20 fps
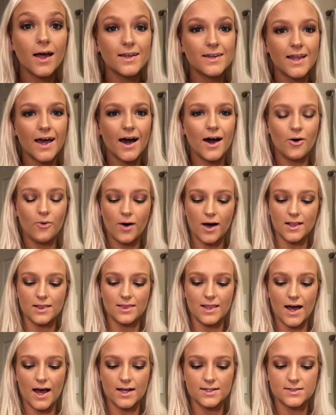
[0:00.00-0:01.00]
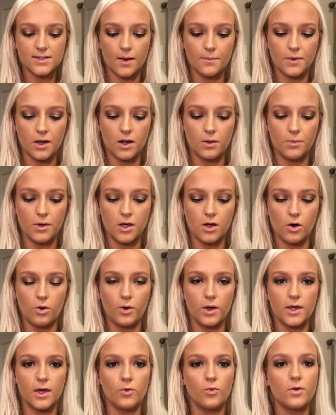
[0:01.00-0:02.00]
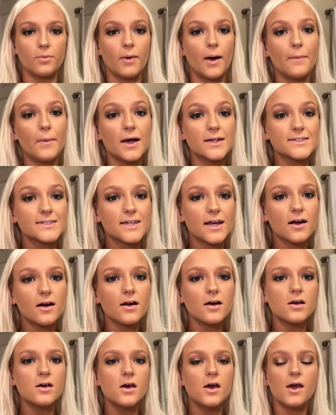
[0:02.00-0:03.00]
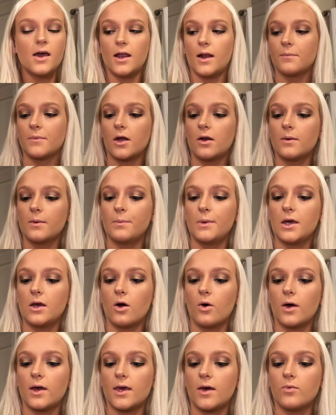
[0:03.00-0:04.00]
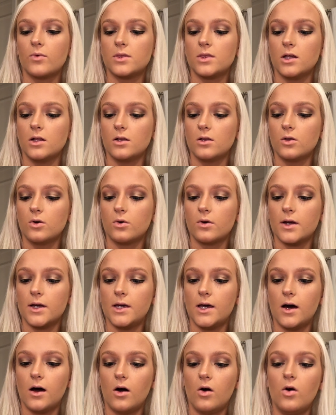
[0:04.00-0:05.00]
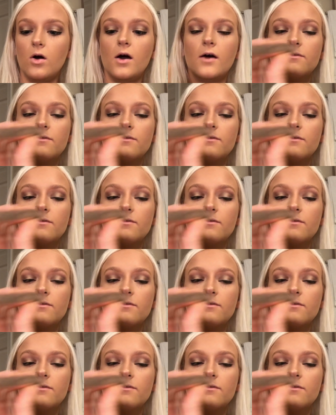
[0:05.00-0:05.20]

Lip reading: Now, last, I'm gonna be going in with my mascara, and I'm gonna be going in with the L'Oreal